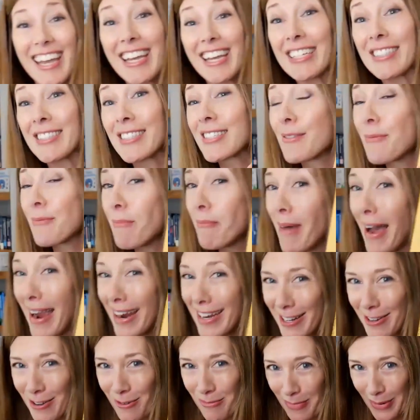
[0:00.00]
It's
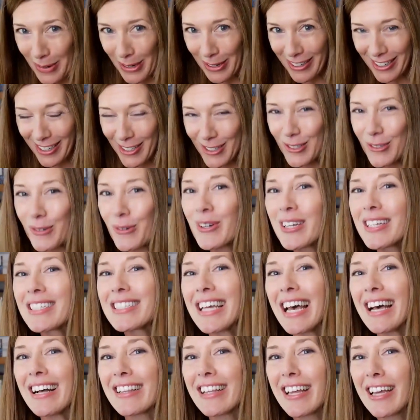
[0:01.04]
my new book,
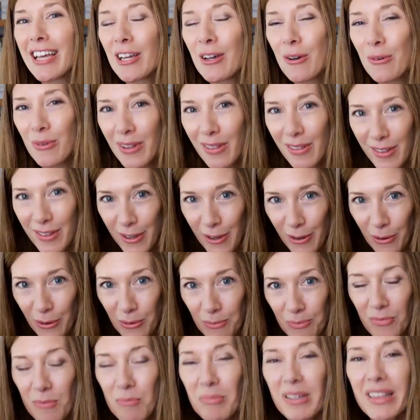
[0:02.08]
Storytelling with
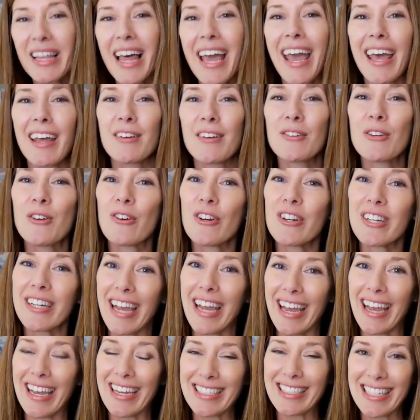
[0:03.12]
You Plan,
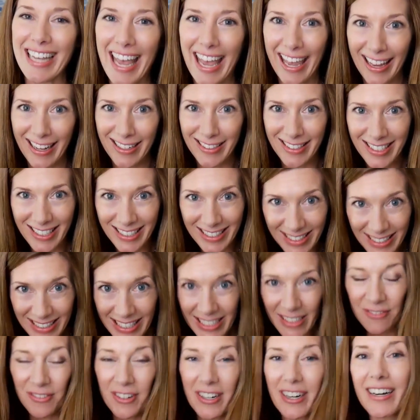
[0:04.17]
Create, and
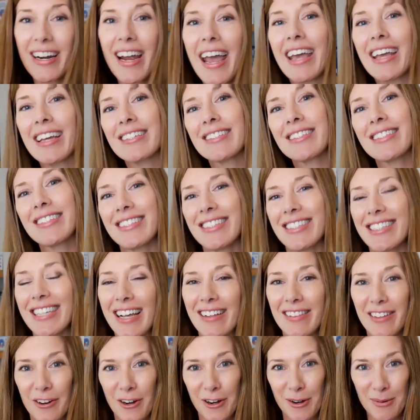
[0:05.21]
Deliver a
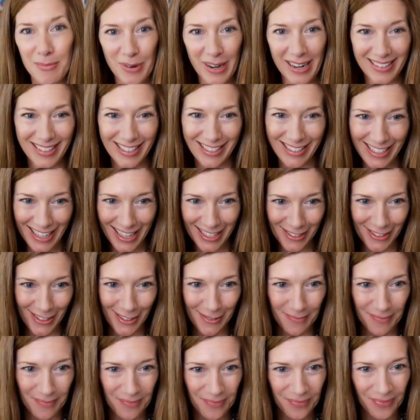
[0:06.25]
Stellar
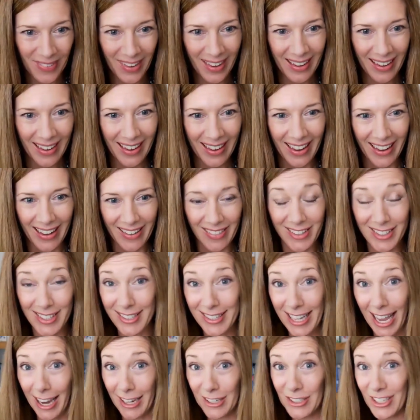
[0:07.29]
Presentation.
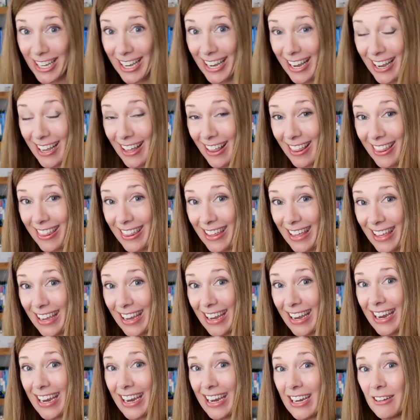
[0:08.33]
This is actually
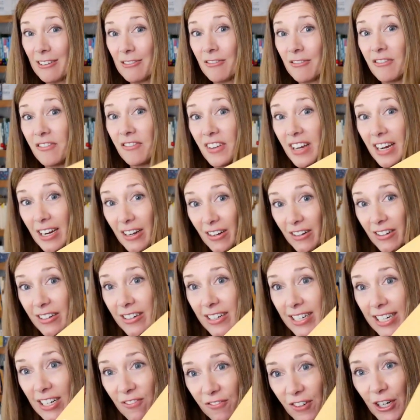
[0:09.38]
the
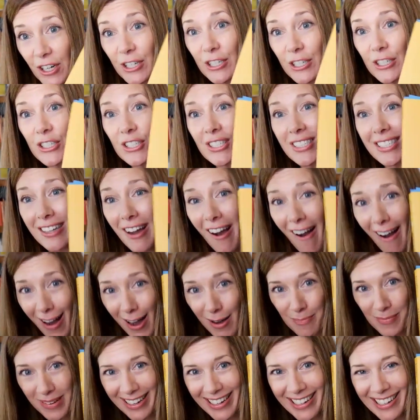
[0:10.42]
very first
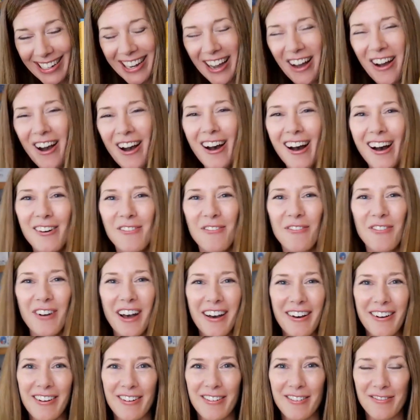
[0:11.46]
copy off
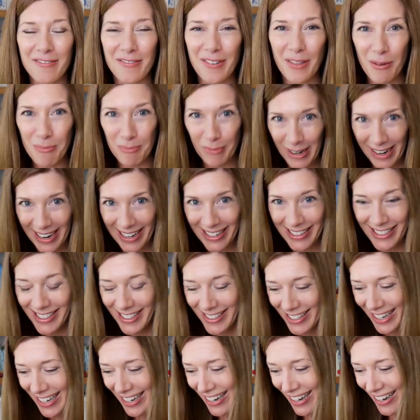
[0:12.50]
of the
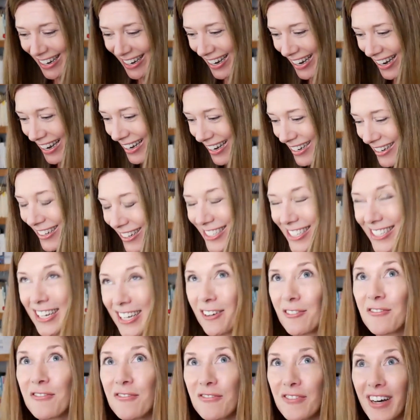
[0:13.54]
press. I got to
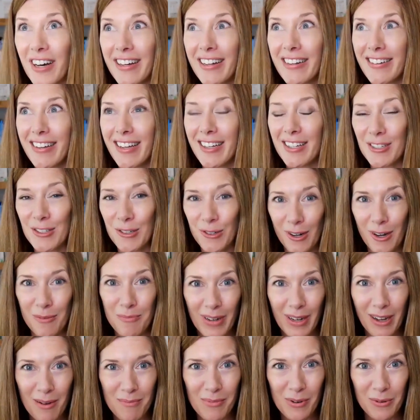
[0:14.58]
take a fun
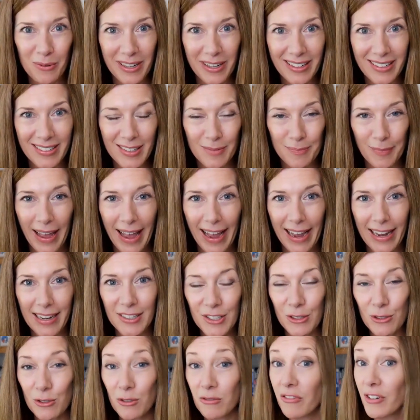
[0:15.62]
trip a couple weeks
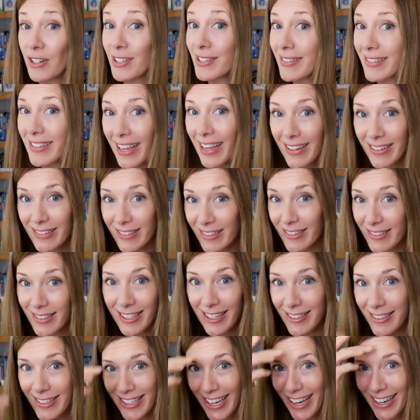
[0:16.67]
back to
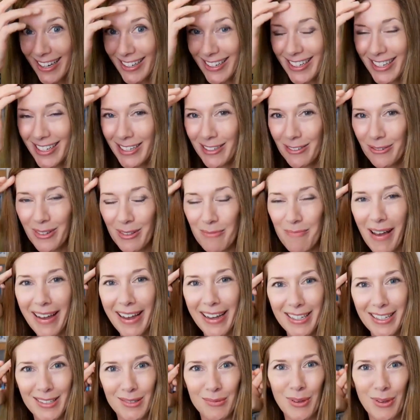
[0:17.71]
Versailles, Kentucky with
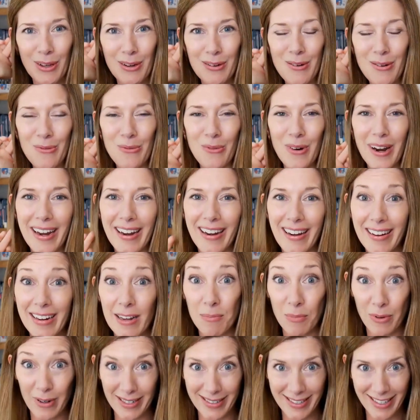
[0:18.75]
my husband, where
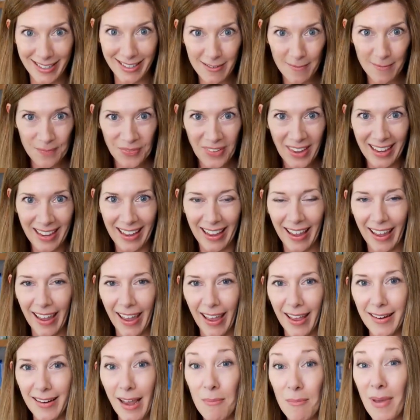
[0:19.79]
it printed.
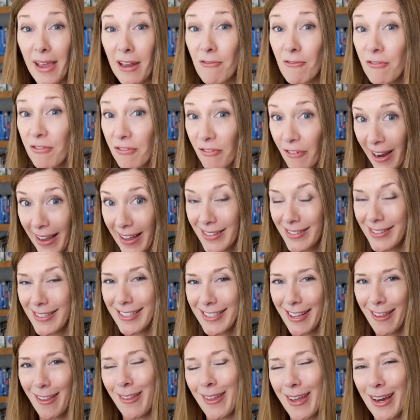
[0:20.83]
And I made
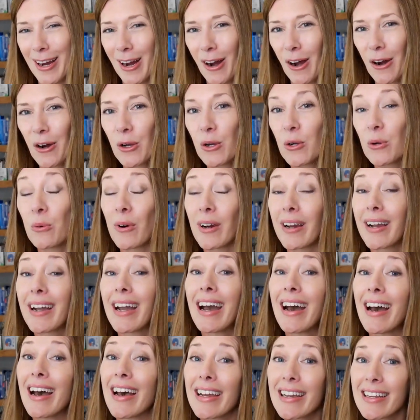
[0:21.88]
friends there who were
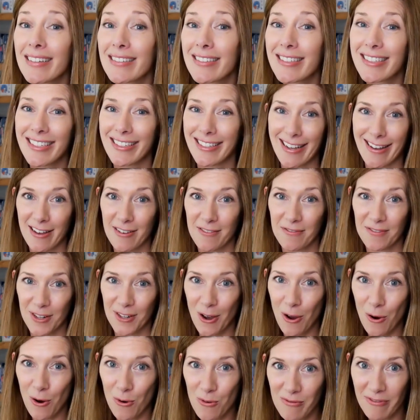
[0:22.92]
kind
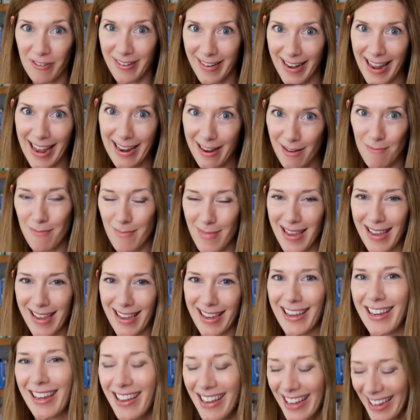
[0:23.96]
enough to overnight
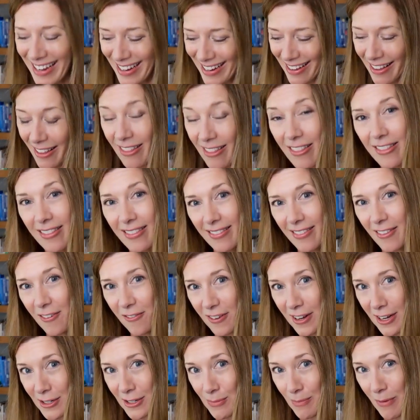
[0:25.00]
me
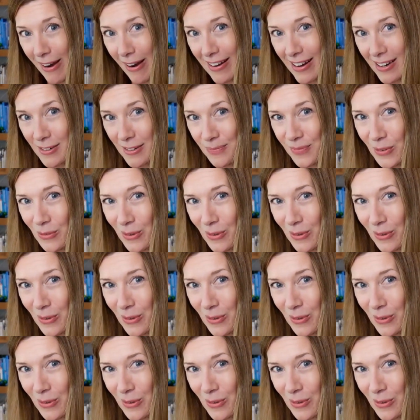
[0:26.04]
the finished product